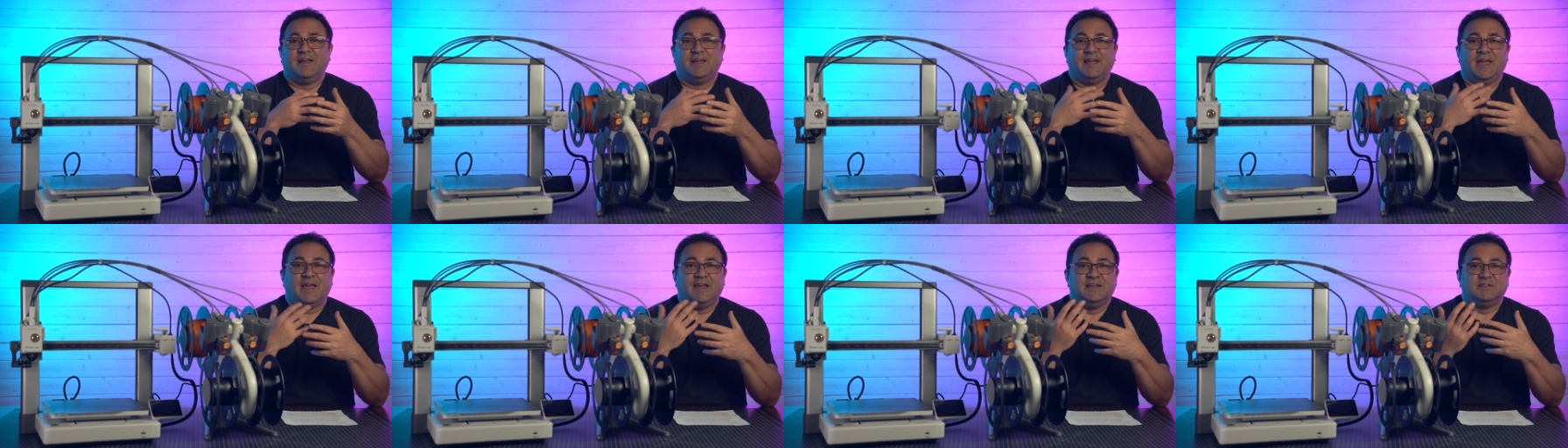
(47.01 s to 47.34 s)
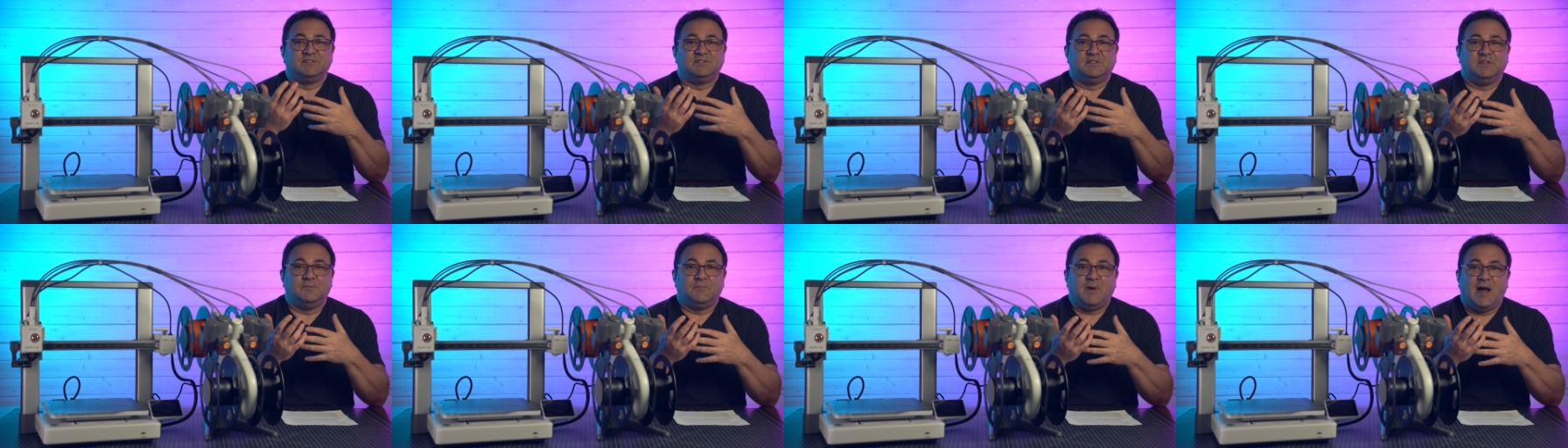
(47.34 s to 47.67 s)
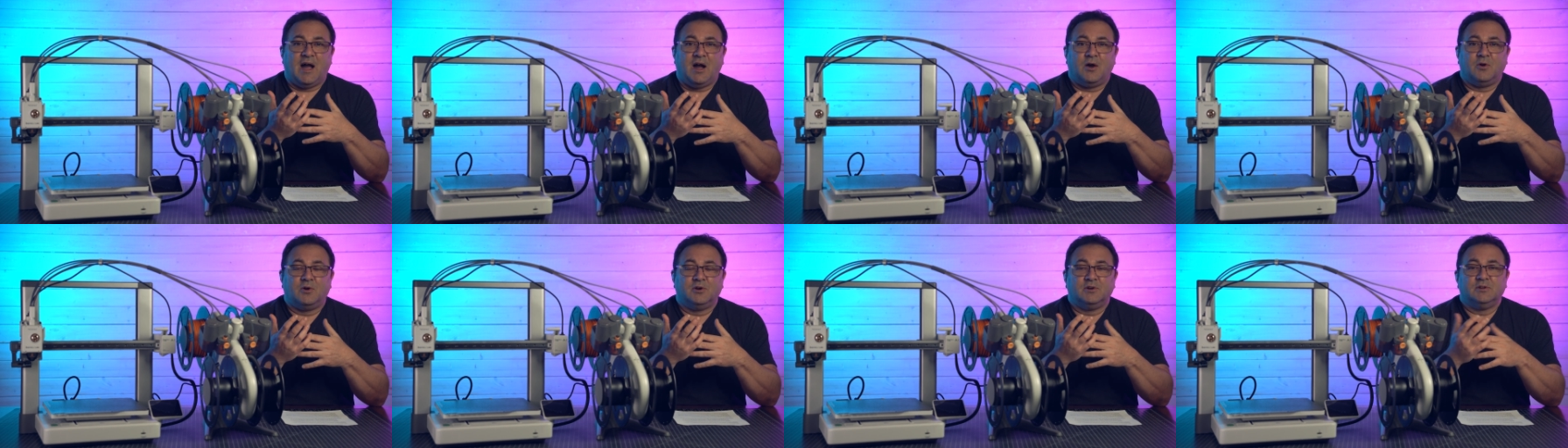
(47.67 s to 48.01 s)
an AC
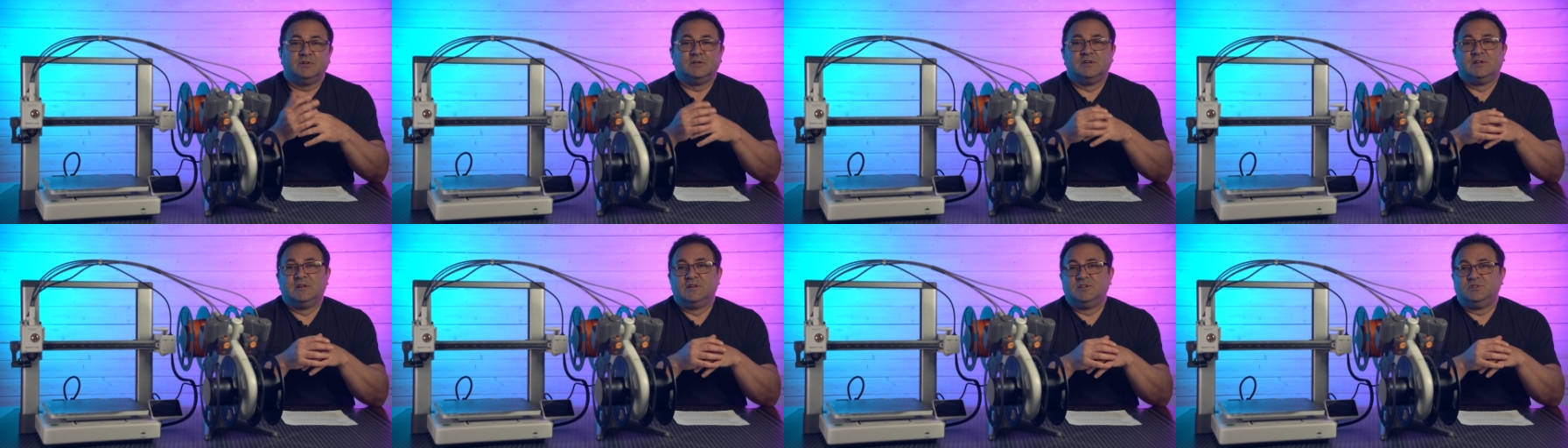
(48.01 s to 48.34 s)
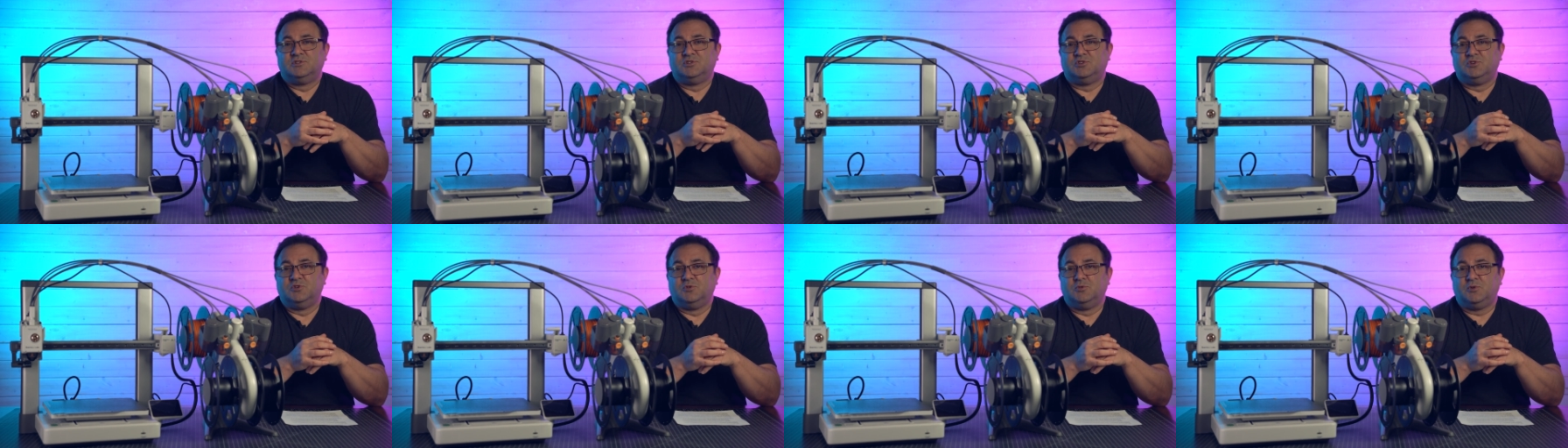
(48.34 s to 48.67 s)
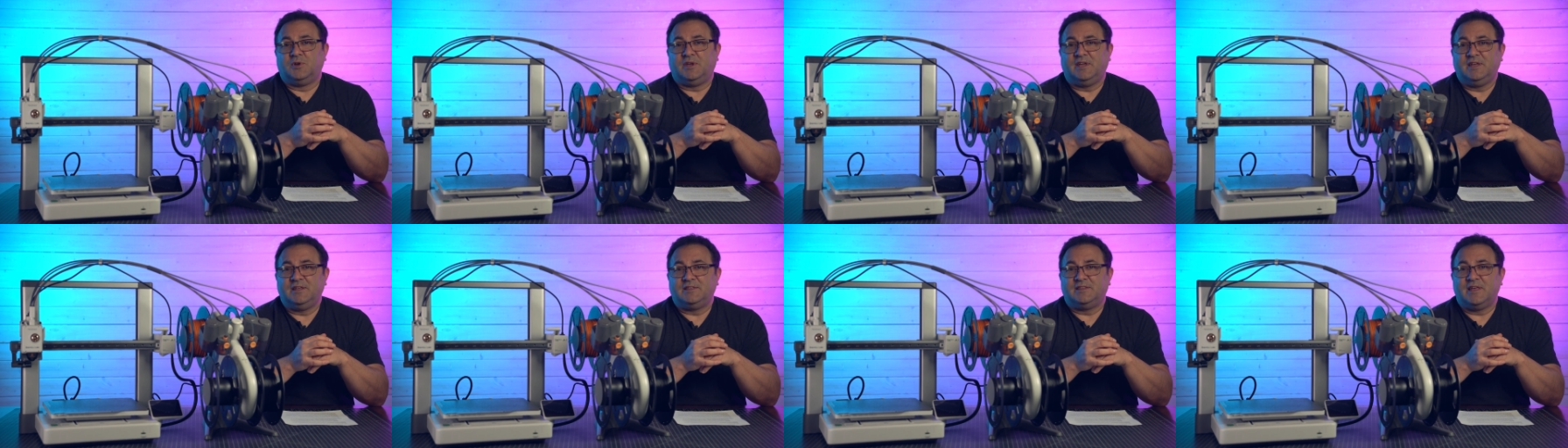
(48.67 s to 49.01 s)
power to
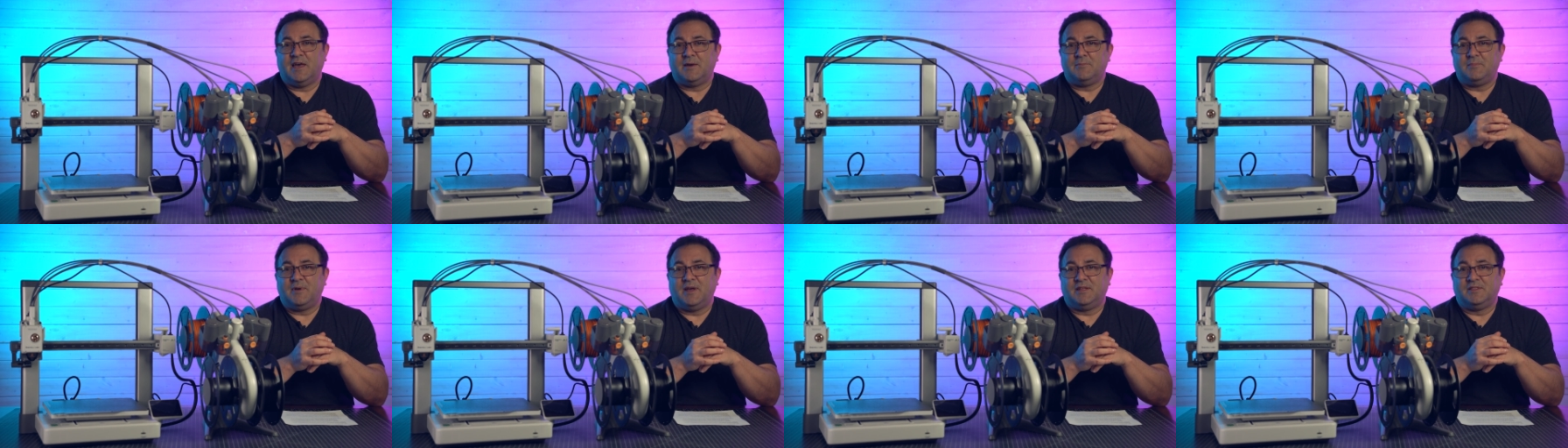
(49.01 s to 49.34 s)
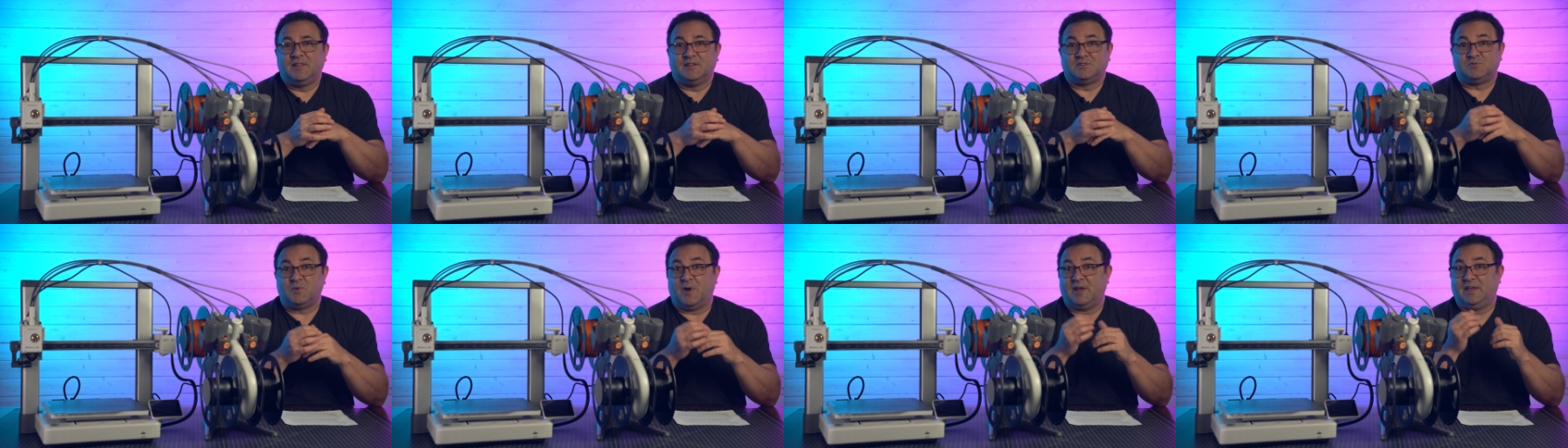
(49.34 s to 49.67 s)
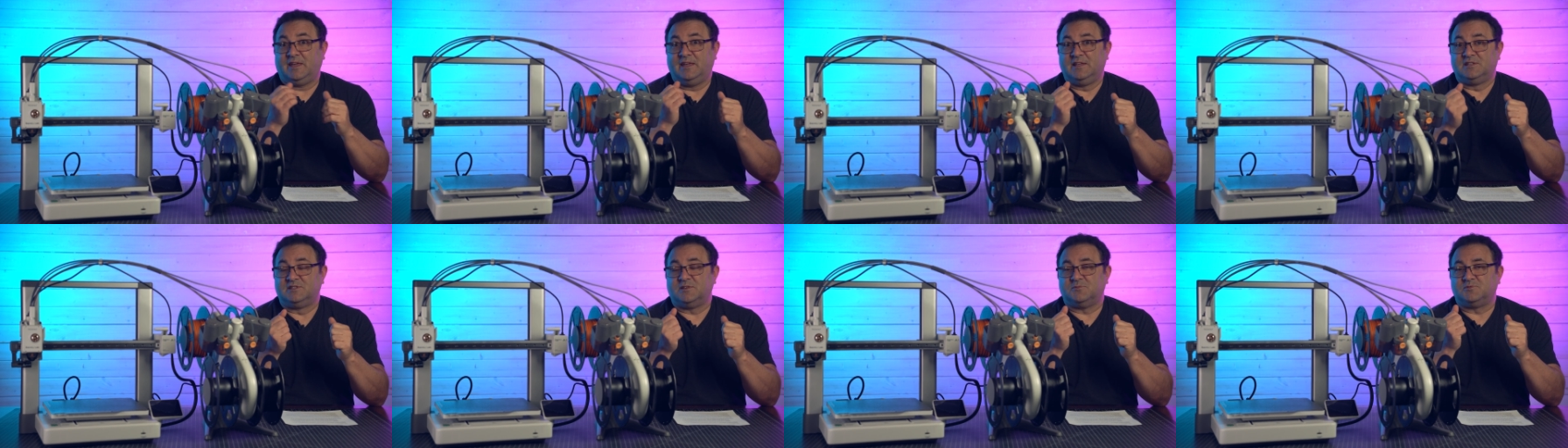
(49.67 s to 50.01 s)
heat that bed. That's why it
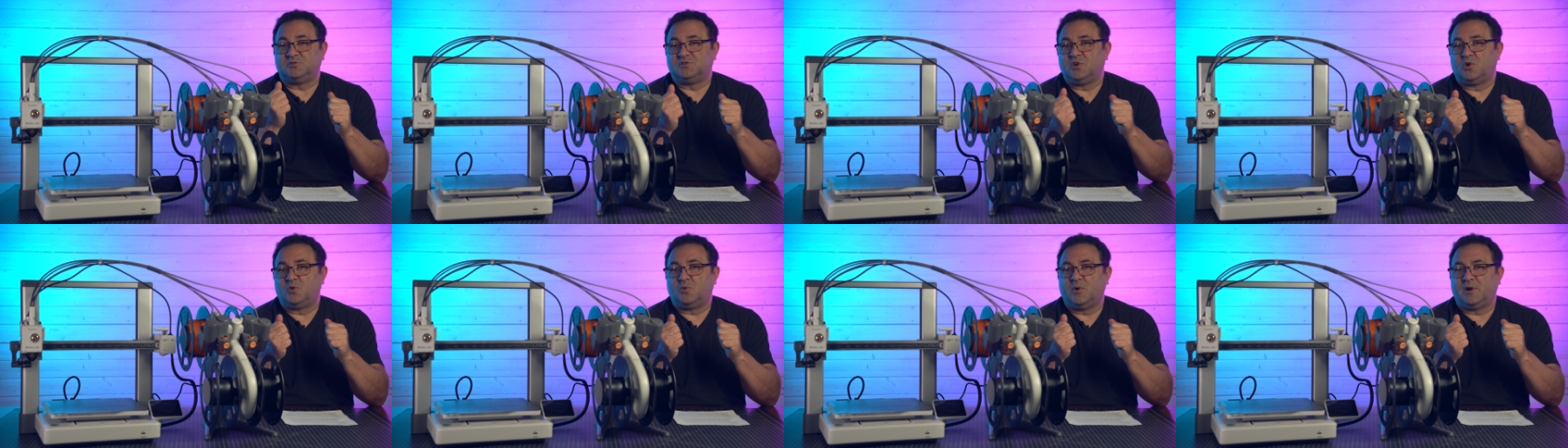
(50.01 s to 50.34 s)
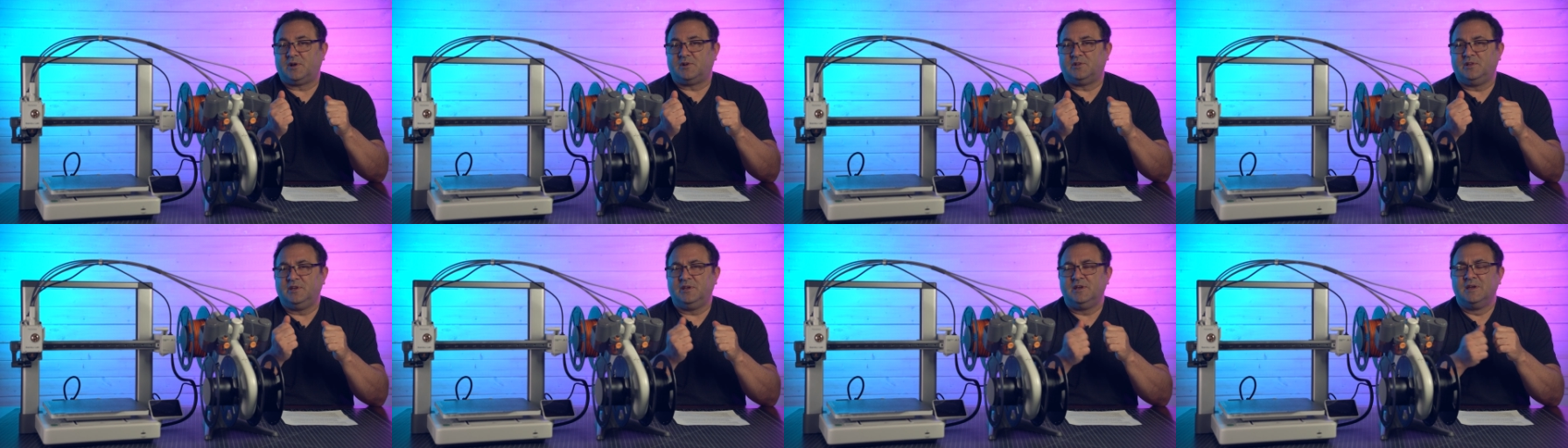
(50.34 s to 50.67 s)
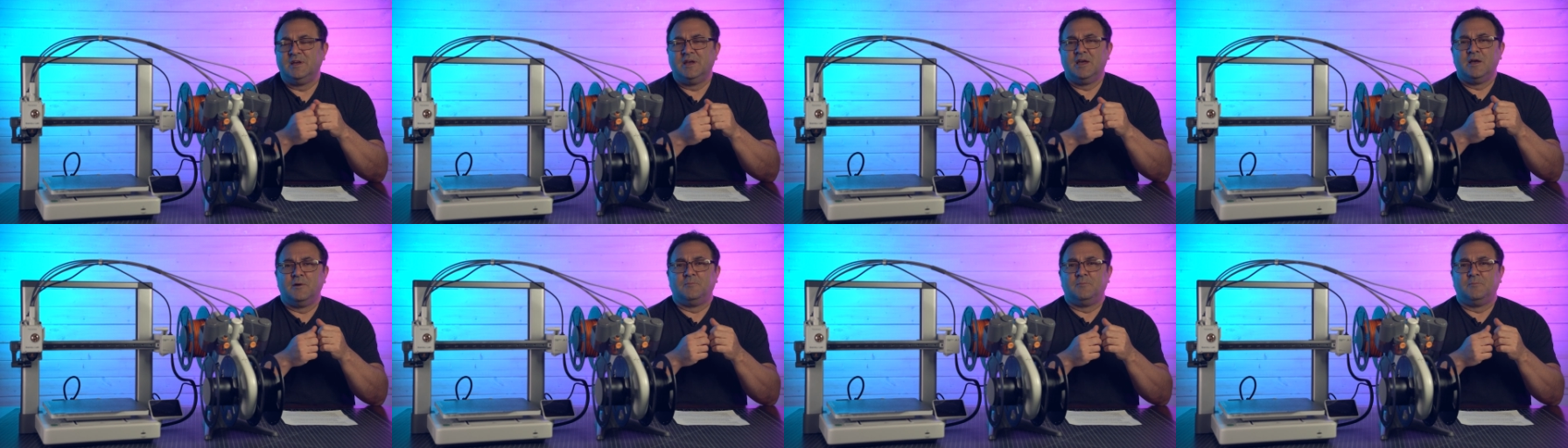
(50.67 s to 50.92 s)
heats up so quickly.